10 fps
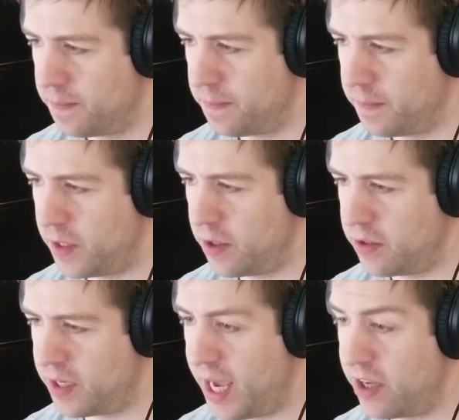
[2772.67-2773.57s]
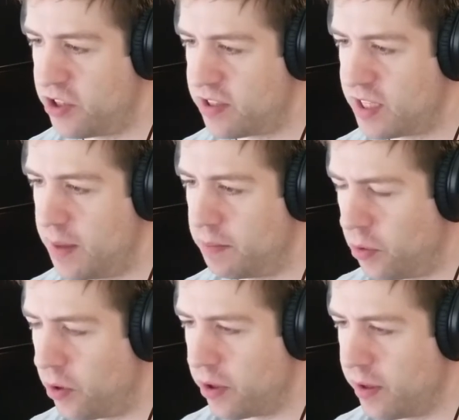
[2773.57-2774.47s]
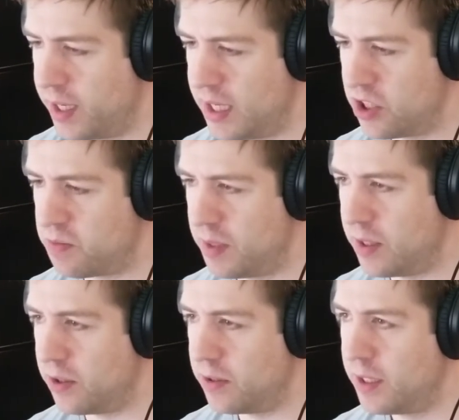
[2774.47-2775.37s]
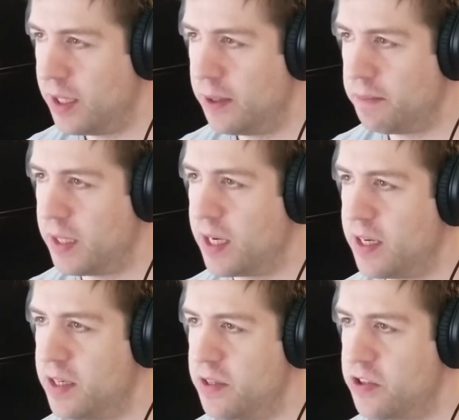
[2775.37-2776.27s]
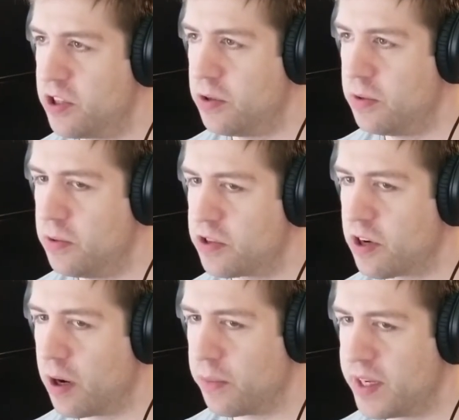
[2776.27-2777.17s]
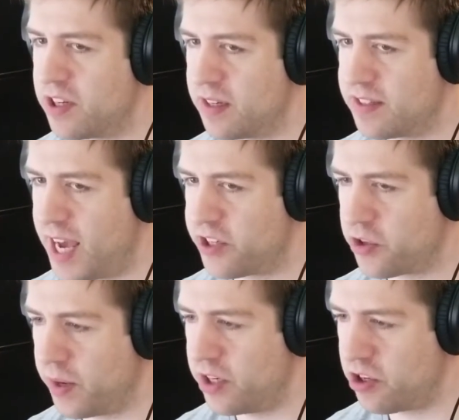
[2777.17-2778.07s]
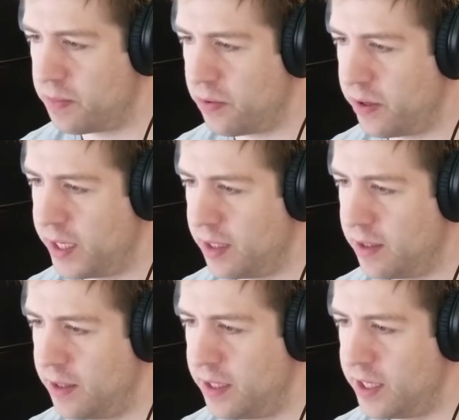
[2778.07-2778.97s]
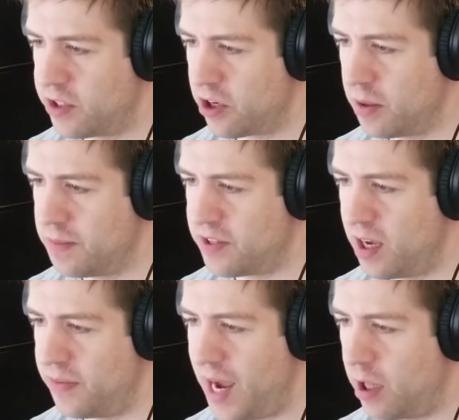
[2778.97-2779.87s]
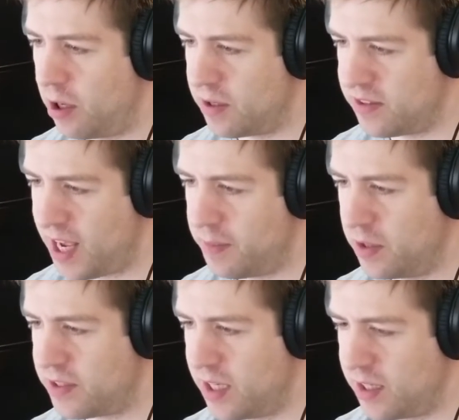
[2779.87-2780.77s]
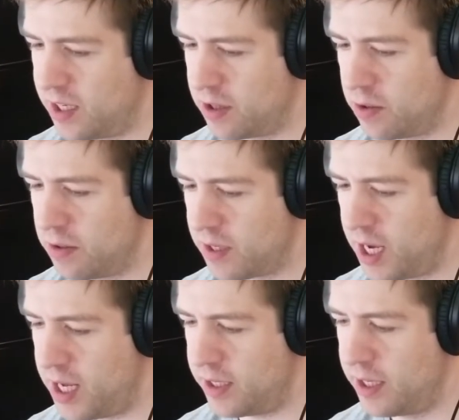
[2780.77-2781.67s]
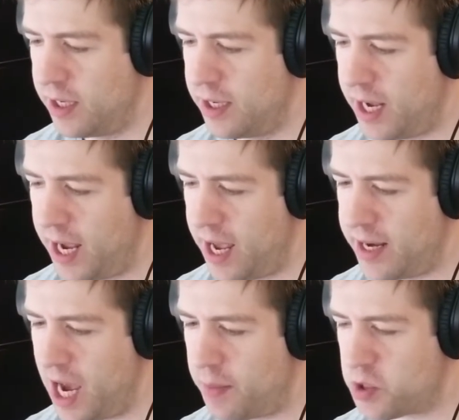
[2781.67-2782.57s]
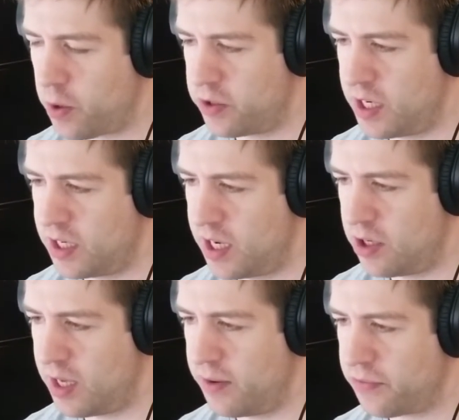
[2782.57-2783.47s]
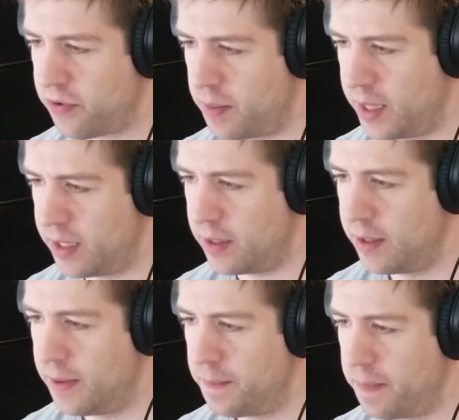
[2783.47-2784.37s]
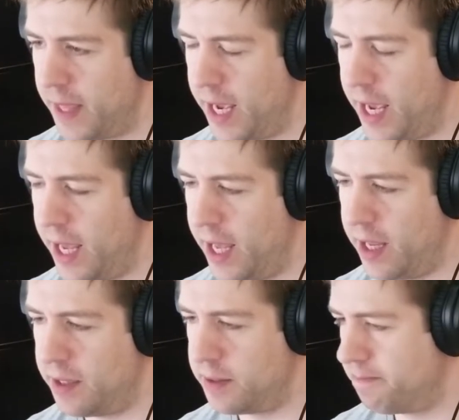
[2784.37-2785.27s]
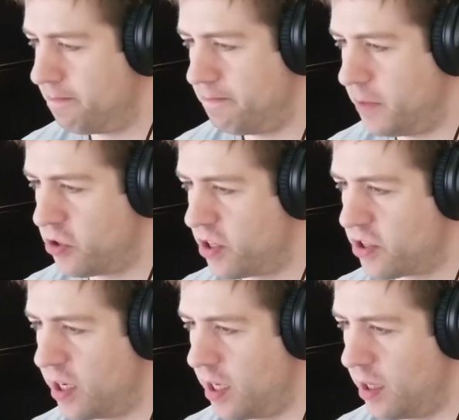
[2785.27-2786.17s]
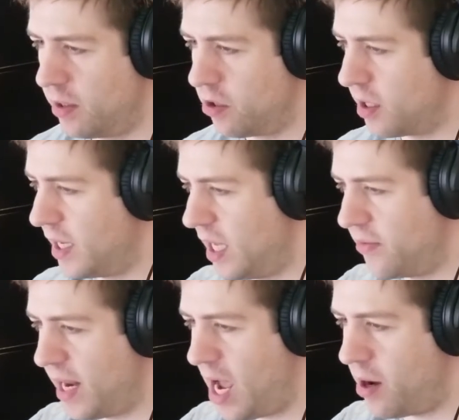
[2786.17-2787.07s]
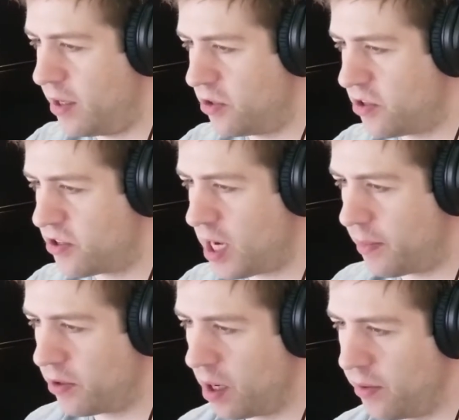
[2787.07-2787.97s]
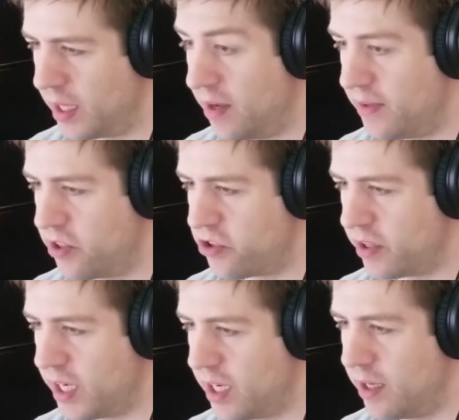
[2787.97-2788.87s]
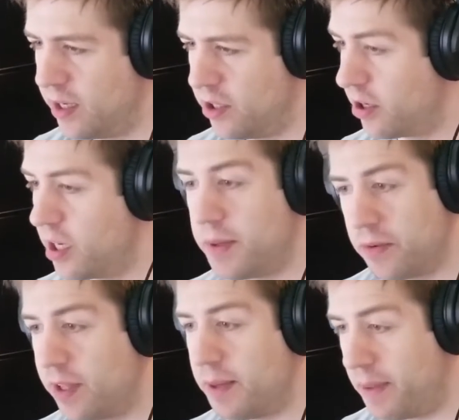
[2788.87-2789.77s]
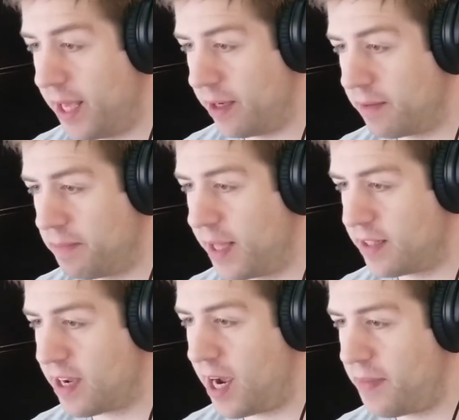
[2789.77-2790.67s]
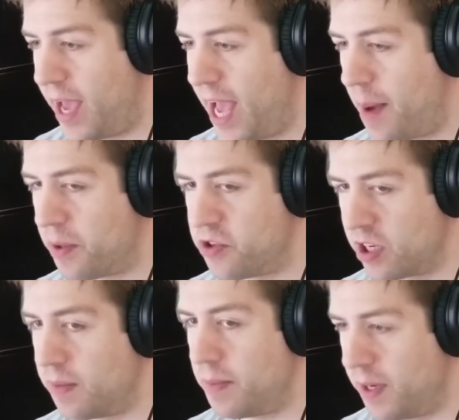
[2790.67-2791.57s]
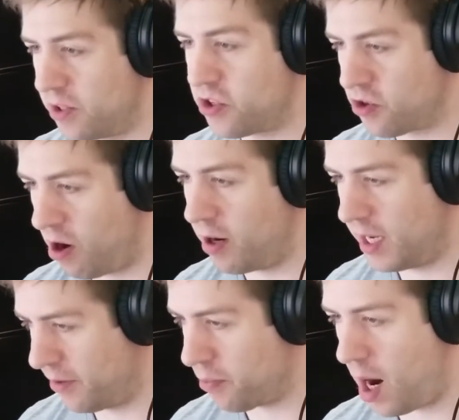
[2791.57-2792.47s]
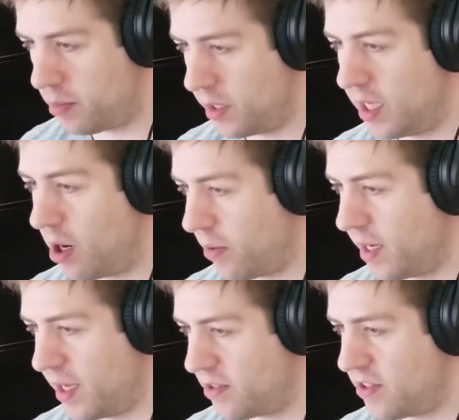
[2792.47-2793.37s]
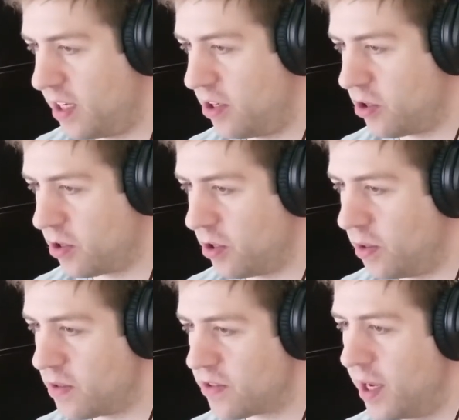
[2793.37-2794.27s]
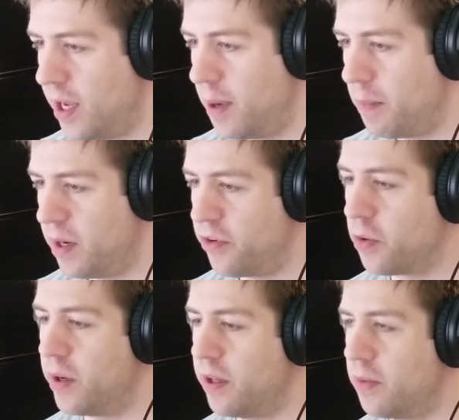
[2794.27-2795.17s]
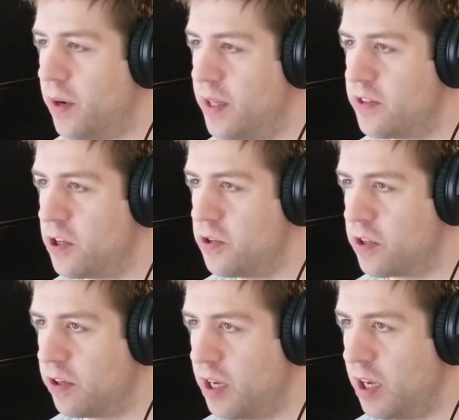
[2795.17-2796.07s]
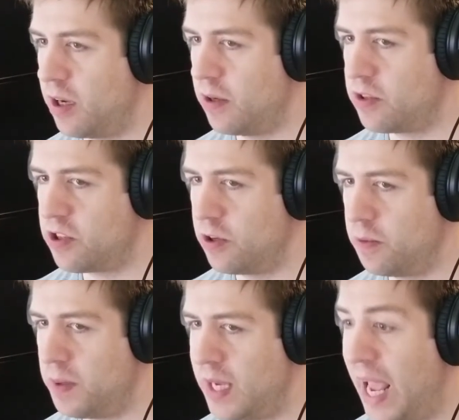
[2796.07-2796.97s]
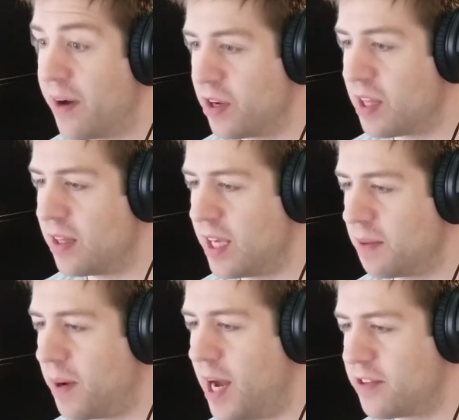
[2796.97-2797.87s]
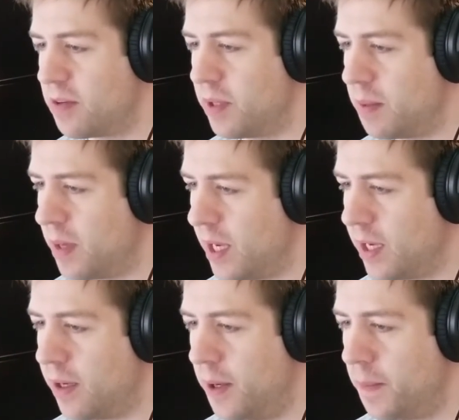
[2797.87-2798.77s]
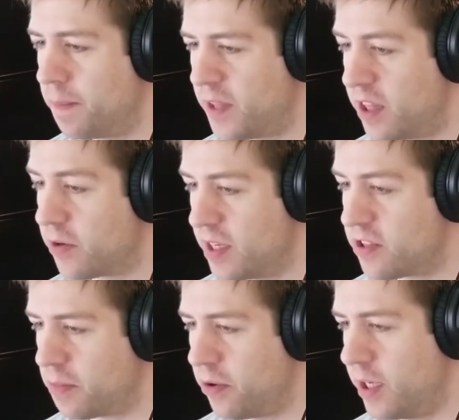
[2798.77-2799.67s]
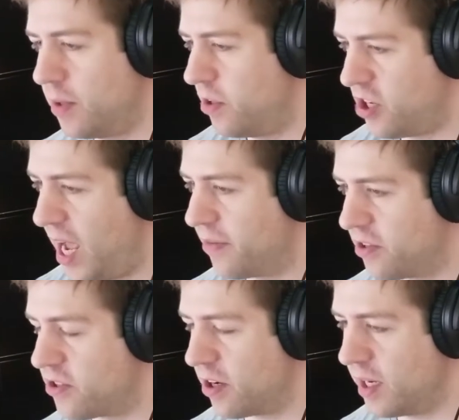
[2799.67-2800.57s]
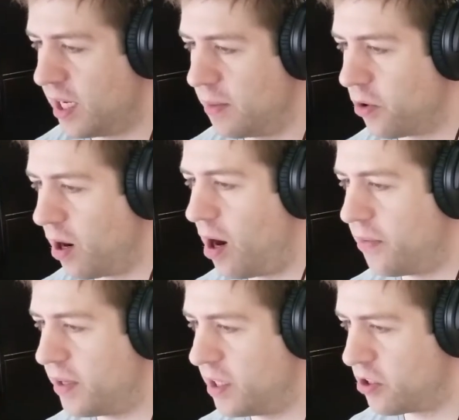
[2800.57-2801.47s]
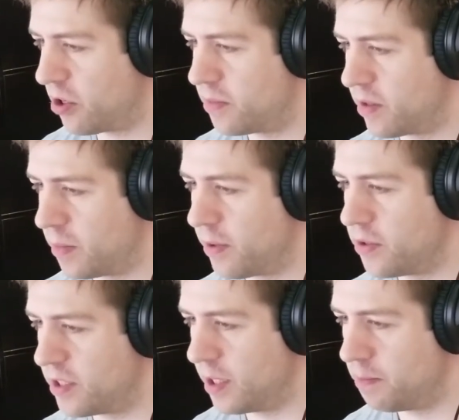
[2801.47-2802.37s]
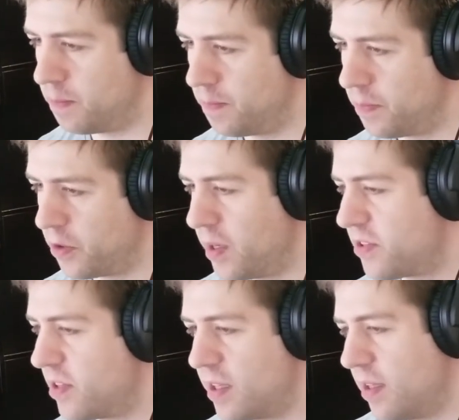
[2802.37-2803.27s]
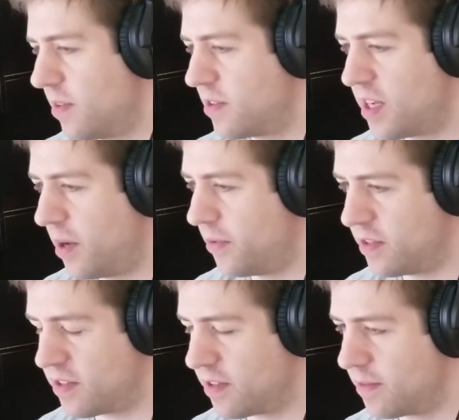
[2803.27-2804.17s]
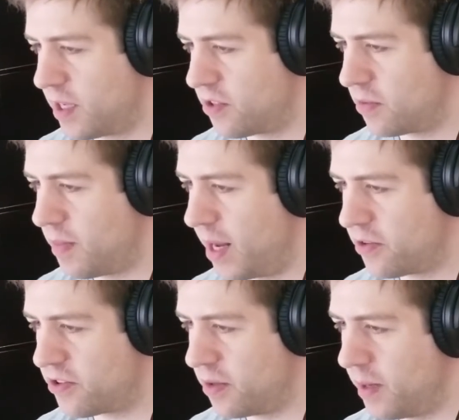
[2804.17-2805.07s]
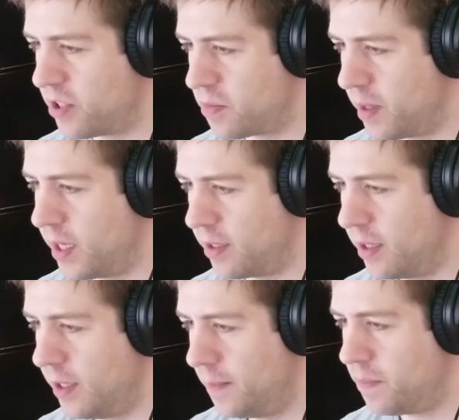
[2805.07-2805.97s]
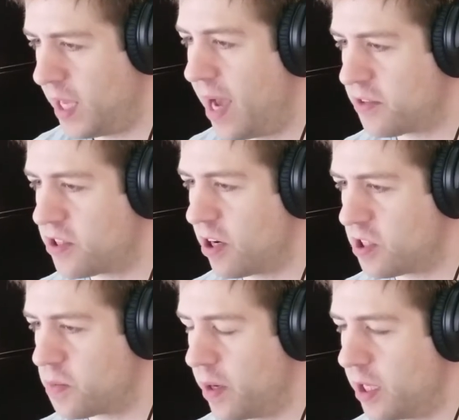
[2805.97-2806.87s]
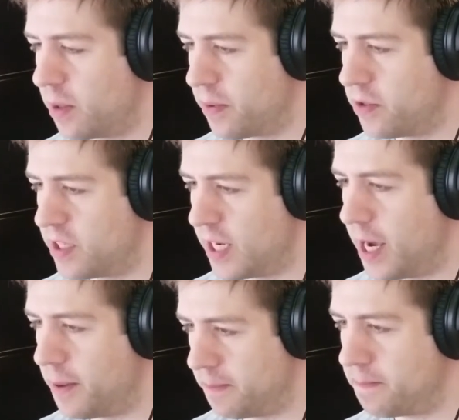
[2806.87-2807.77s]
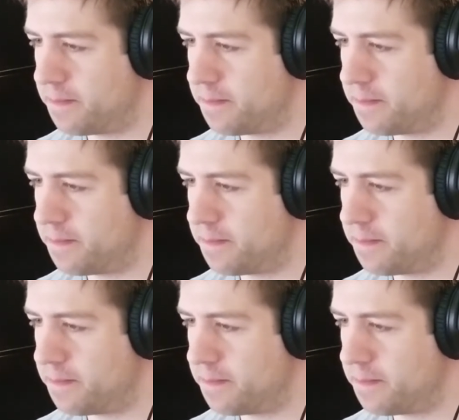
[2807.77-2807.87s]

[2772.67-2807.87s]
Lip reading: You can't just get more at each meal, because you start reaching a saturation point in terms of how long does that meal take to get through your gut, and how much protein can you get from it. And you're gonna even out, and you'll just stop growing eventually. You're gonna be really big by the time that happens. You're gonna be big and strong and have probably already exceeded your goals. But if you're one of the ones who's looking to be everything they can possibly be, then there is a point at which you have to start eating more often in terms of the protein. The rest of the stuff, it doesn't matter so much, but you have to start spreading the protein out.